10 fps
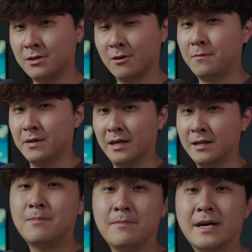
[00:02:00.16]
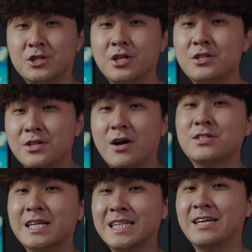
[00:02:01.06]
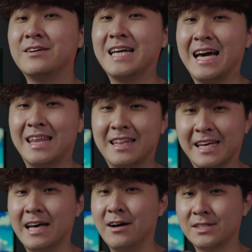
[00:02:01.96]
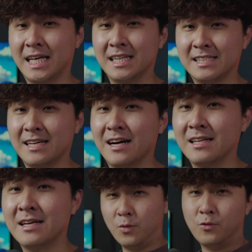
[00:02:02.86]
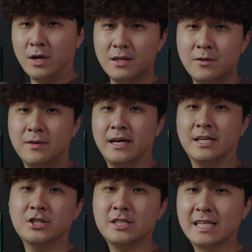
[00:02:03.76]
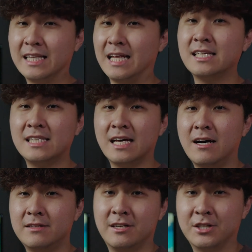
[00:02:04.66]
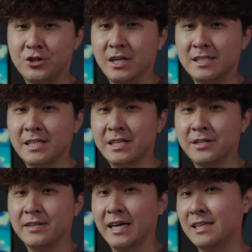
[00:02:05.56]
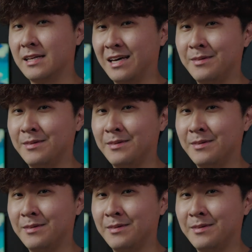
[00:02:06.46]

to open it, but make sure not to click on anything else inside. Right away, just glance at how they're addressing you in the